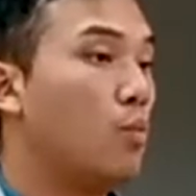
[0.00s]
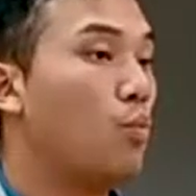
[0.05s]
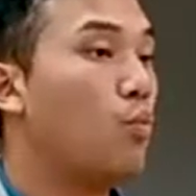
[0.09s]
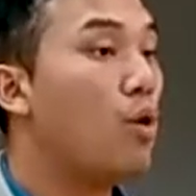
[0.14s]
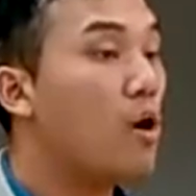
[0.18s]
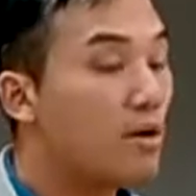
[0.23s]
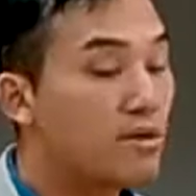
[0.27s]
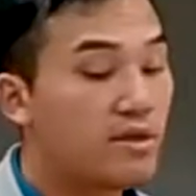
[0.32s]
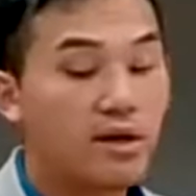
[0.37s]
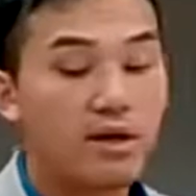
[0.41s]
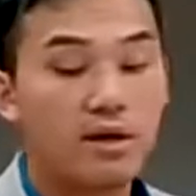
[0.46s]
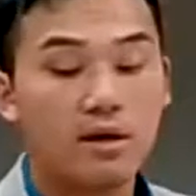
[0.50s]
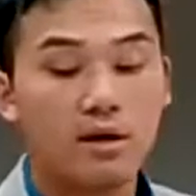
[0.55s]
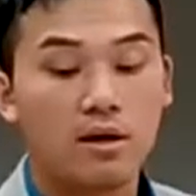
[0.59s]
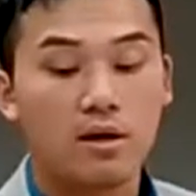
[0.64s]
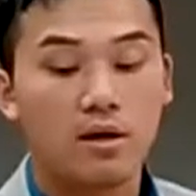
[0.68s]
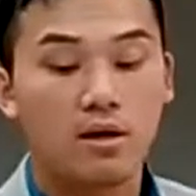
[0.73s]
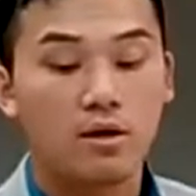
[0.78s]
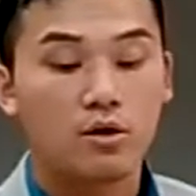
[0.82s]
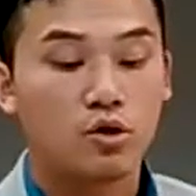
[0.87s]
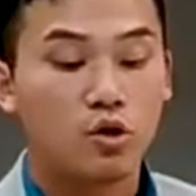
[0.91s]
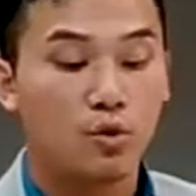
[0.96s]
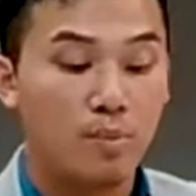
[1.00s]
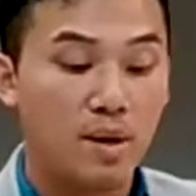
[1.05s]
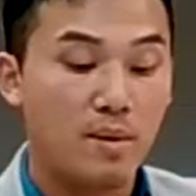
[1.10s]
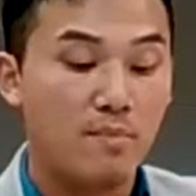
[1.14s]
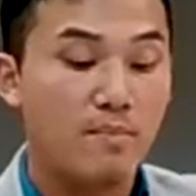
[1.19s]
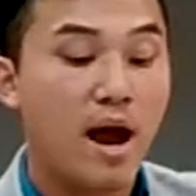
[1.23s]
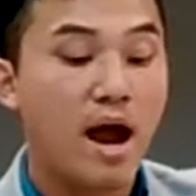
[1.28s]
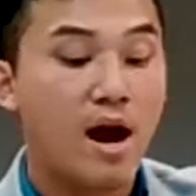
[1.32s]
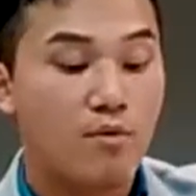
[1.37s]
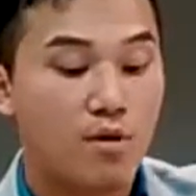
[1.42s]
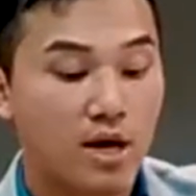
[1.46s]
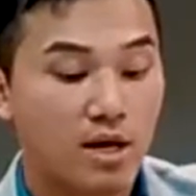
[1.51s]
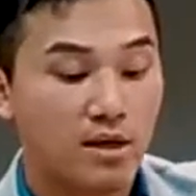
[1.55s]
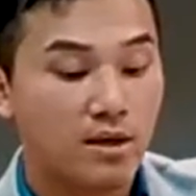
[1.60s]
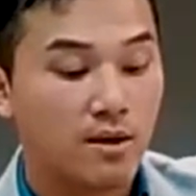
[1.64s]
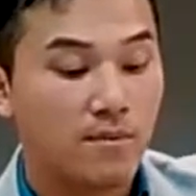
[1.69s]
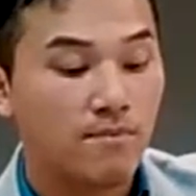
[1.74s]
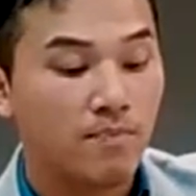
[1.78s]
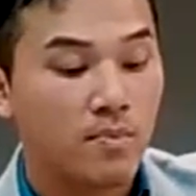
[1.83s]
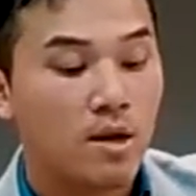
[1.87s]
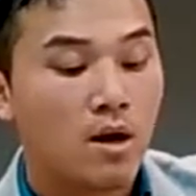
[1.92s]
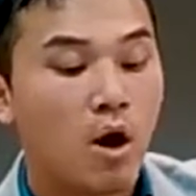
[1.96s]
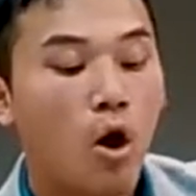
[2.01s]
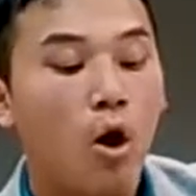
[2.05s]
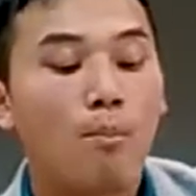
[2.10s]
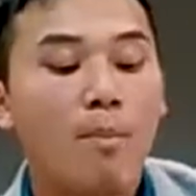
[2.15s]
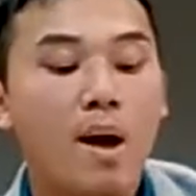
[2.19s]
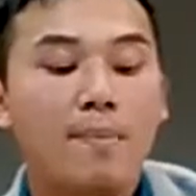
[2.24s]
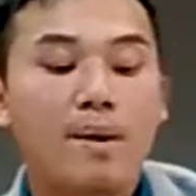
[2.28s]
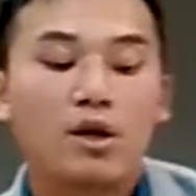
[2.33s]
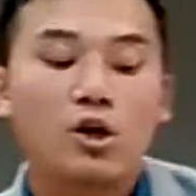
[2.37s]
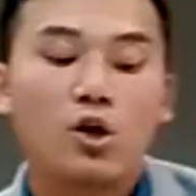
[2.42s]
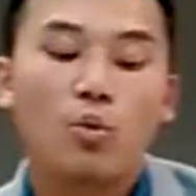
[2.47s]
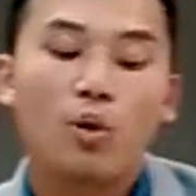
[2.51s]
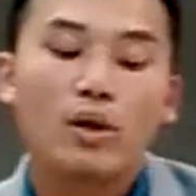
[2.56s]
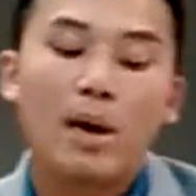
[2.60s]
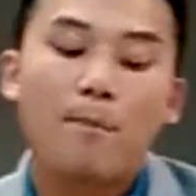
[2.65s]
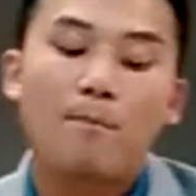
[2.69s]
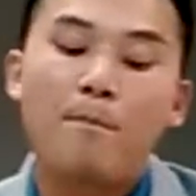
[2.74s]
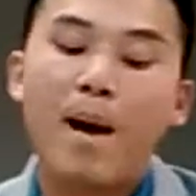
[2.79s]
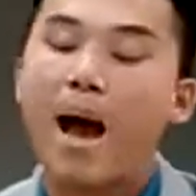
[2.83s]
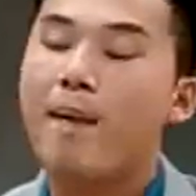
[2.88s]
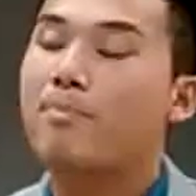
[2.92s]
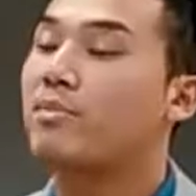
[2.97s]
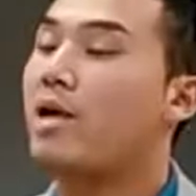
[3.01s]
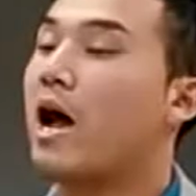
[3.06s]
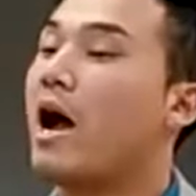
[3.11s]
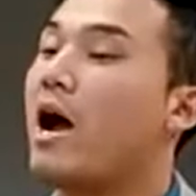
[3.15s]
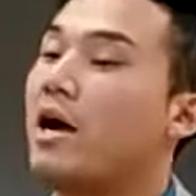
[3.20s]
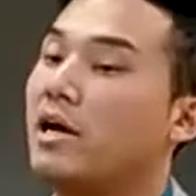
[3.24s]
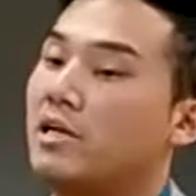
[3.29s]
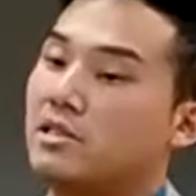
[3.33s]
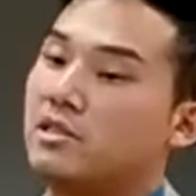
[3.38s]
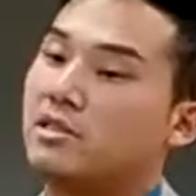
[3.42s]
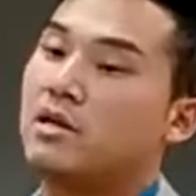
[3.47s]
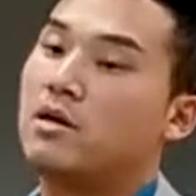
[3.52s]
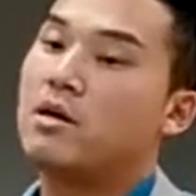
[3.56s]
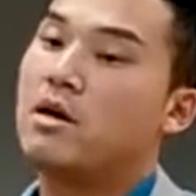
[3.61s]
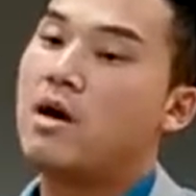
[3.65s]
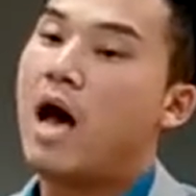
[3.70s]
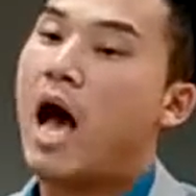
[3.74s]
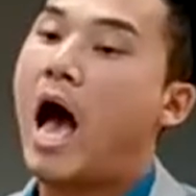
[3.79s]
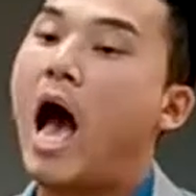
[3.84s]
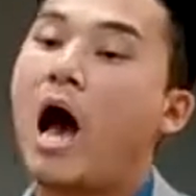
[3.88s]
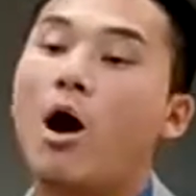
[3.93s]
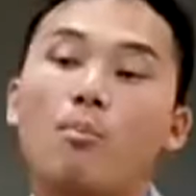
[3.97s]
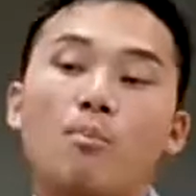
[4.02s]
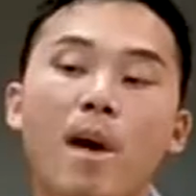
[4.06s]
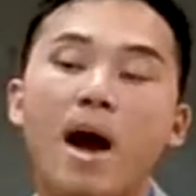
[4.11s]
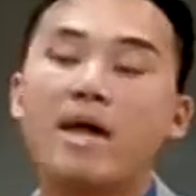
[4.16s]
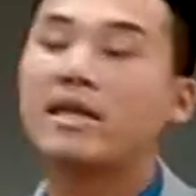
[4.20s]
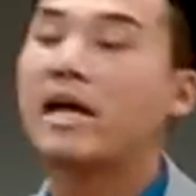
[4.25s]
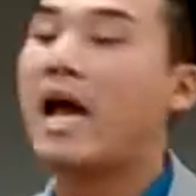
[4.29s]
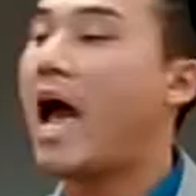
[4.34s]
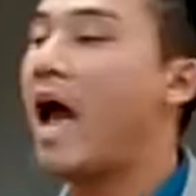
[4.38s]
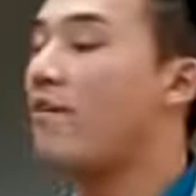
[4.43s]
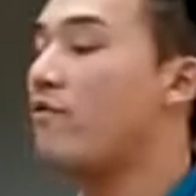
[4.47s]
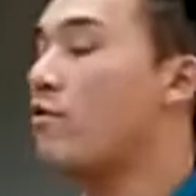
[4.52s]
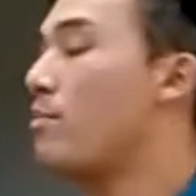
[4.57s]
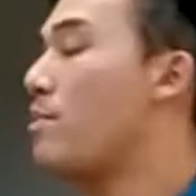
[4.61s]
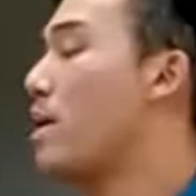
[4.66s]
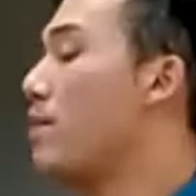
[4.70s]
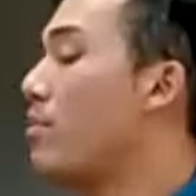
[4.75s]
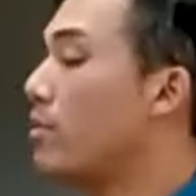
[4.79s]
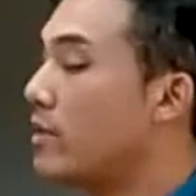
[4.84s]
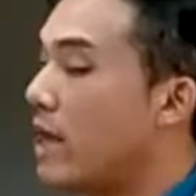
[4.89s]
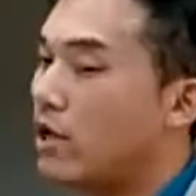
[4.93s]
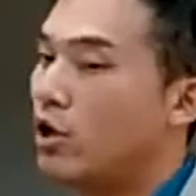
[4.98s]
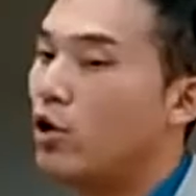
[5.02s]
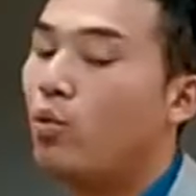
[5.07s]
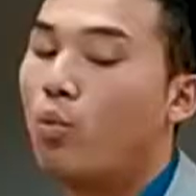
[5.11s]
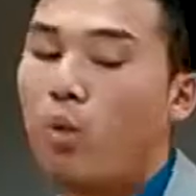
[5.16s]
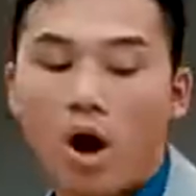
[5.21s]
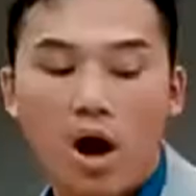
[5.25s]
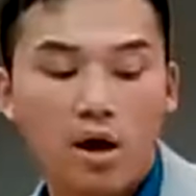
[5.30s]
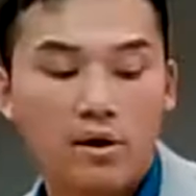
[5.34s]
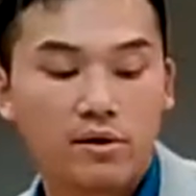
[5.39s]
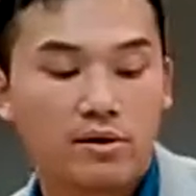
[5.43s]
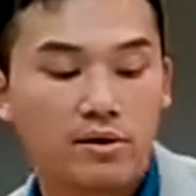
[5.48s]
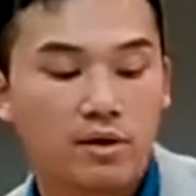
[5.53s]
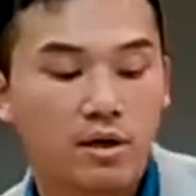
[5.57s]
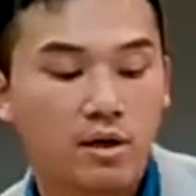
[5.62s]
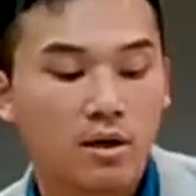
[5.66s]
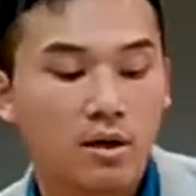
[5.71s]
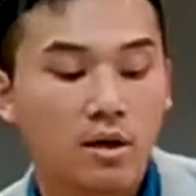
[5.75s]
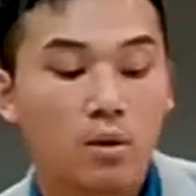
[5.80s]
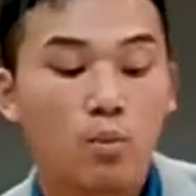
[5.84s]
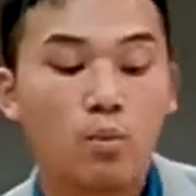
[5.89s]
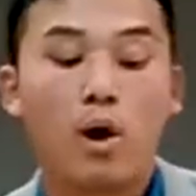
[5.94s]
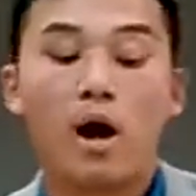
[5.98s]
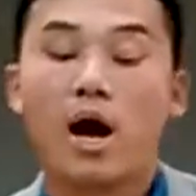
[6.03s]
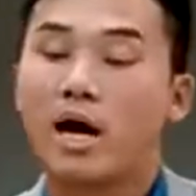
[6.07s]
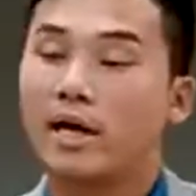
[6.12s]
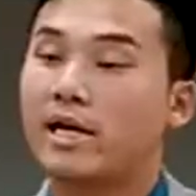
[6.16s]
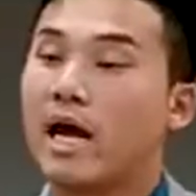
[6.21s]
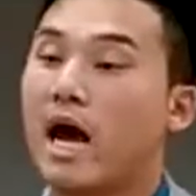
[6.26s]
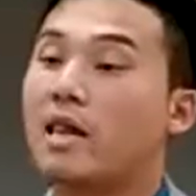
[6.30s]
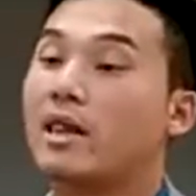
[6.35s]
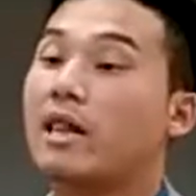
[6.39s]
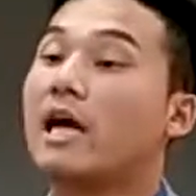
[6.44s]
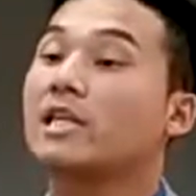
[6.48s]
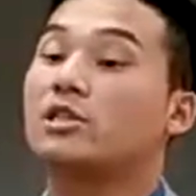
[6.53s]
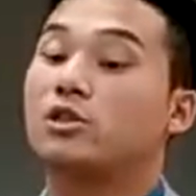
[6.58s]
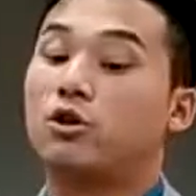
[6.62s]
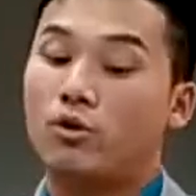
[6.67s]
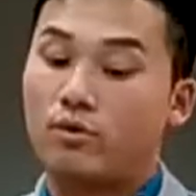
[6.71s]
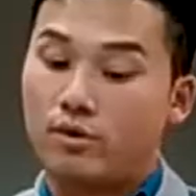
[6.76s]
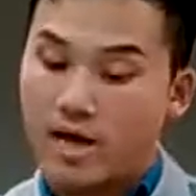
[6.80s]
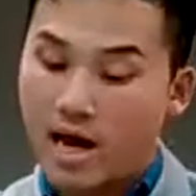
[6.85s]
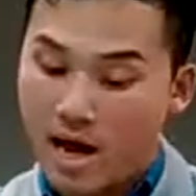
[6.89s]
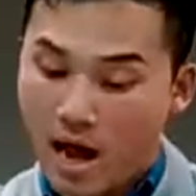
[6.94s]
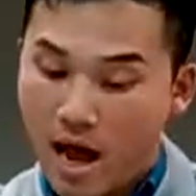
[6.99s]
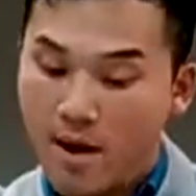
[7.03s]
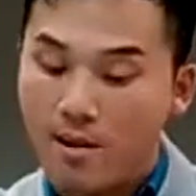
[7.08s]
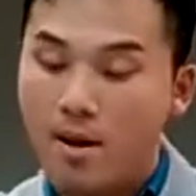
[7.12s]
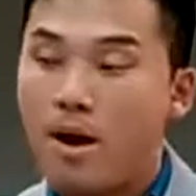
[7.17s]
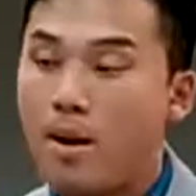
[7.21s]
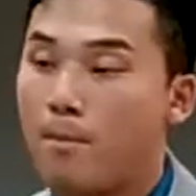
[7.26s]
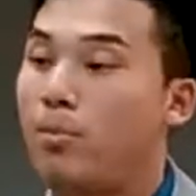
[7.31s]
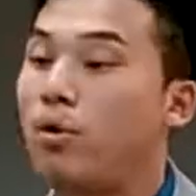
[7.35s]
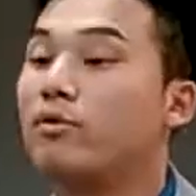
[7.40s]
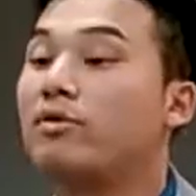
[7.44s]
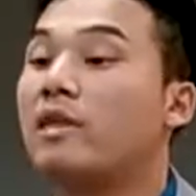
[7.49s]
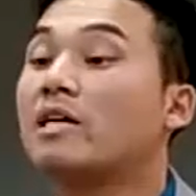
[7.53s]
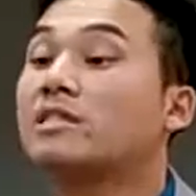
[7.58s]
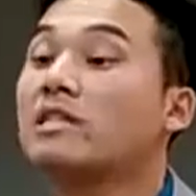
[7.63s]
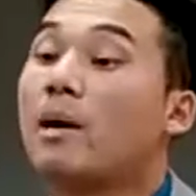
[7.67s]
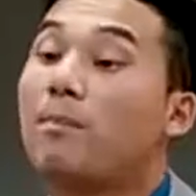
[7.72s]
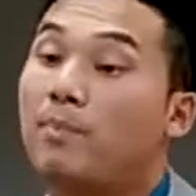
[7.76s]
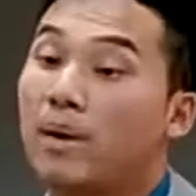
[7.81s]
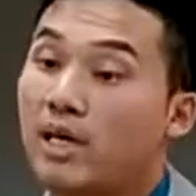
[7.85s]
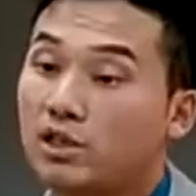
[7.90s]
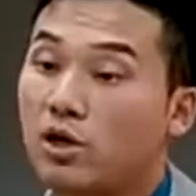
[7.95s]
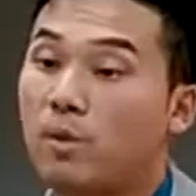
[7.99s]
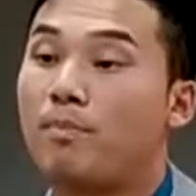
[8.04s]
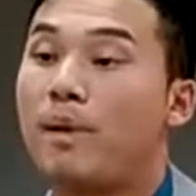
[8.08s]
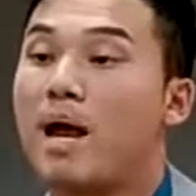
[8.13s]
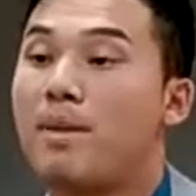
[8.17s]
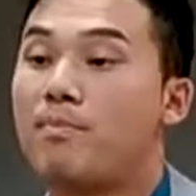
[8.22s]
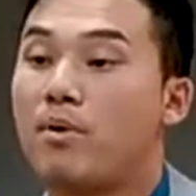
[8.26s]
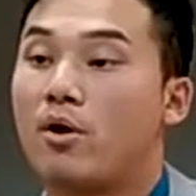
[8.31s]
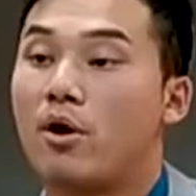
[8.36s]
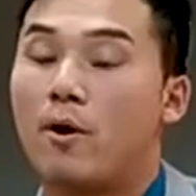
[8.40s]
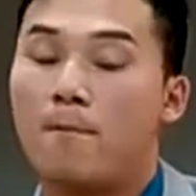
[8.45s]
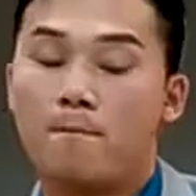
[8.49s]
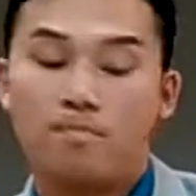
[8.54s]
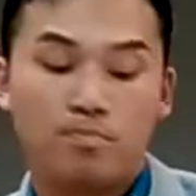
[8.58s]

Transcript: worthy to be married. Or maybe you want to baptize how many ever people that you want. Well, again, let's put things on a piece of paper.